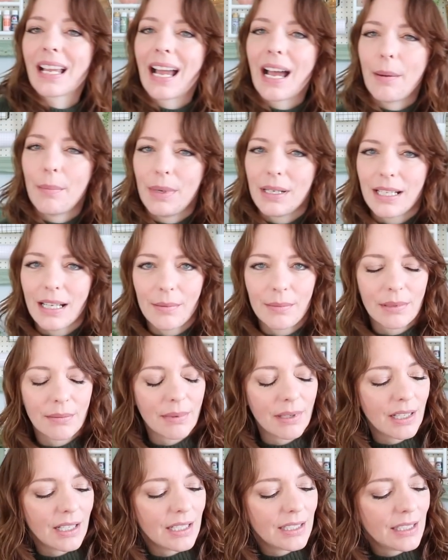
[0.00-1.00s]
how many times am
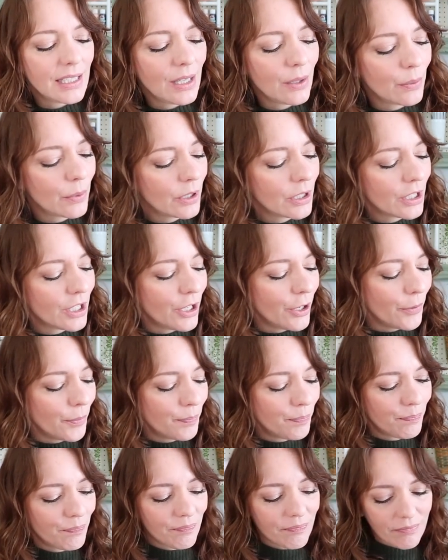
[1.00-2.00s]
I going to say the word cute?
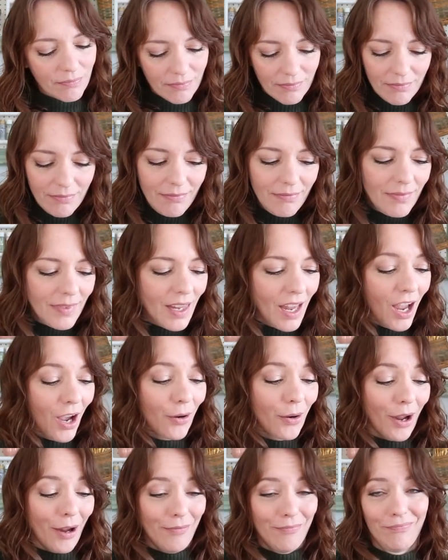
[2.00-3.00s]

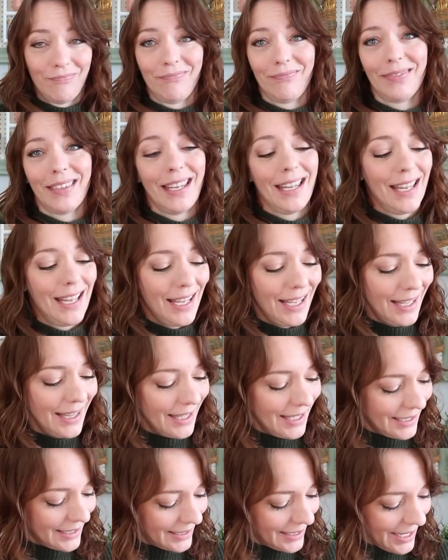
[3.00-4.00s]
Okay.
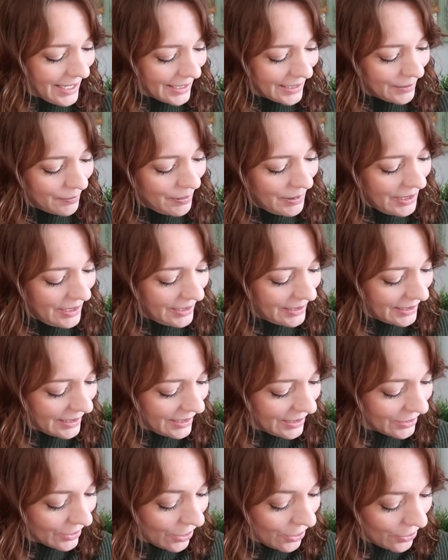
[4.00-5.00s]
This next piece
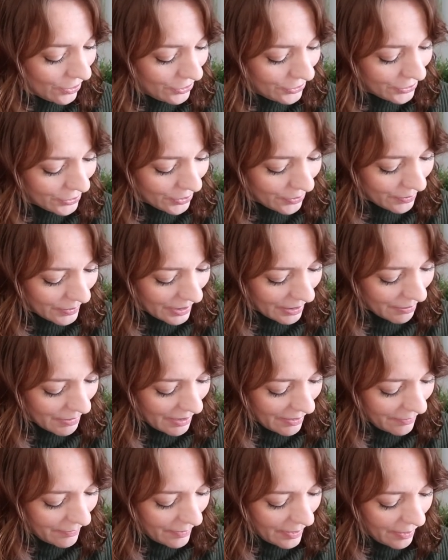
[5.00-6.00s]
is also one of
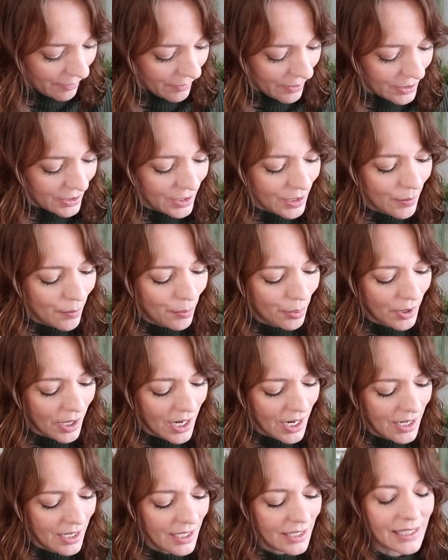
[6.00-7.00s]
my favorites. The
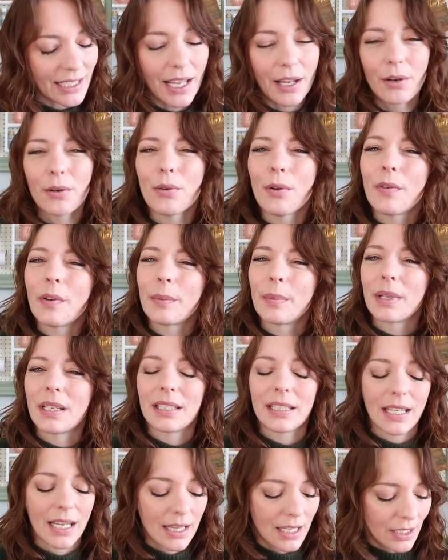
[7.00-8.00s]
brand is... I don't know if I'm going to
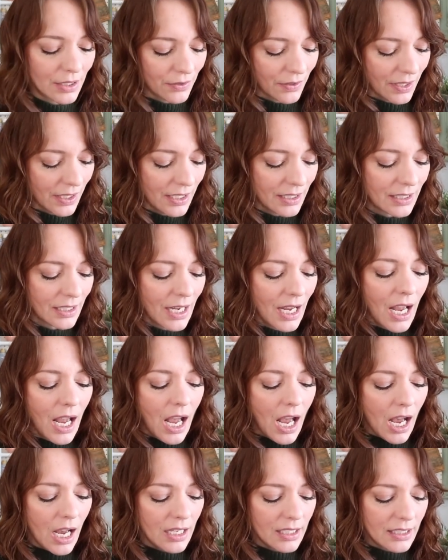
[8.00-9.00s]
say this right. It's
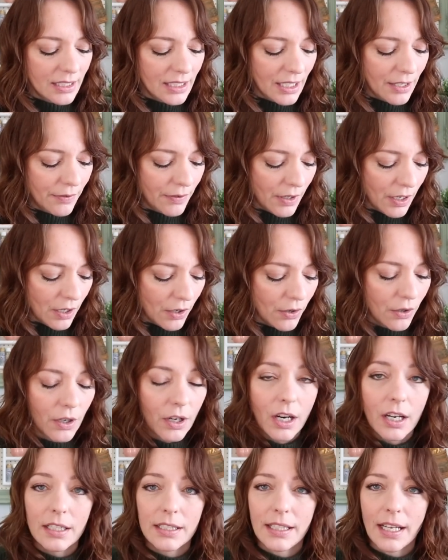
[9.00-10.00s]
Adiva
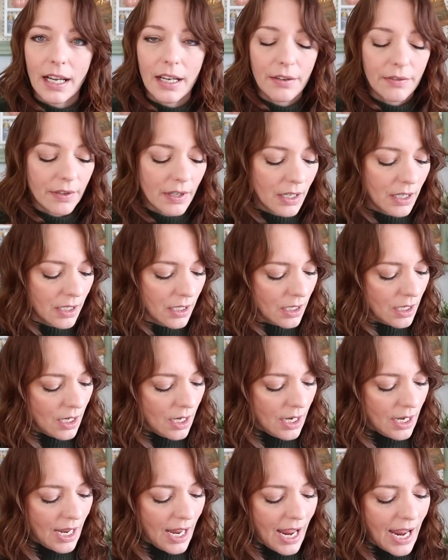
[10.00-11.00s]
or Adiva.
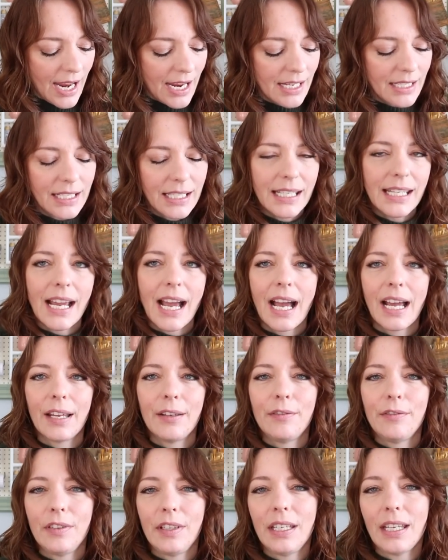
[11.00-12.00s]
A D I
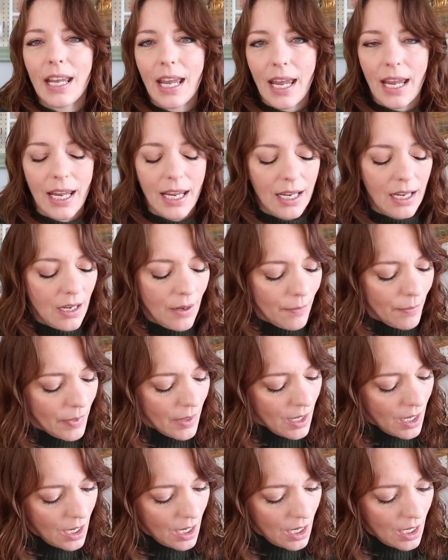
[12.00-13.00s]
V A.
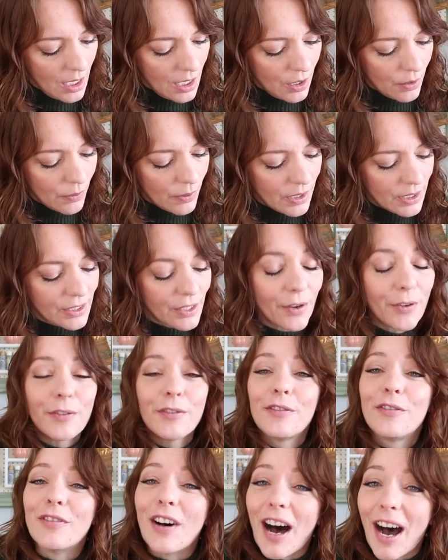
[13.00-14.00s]
And it was
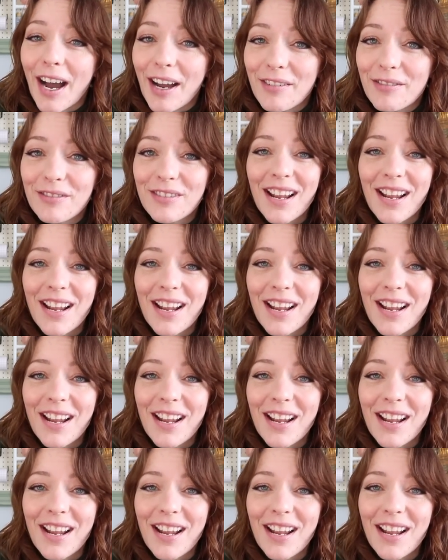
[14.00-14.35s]
five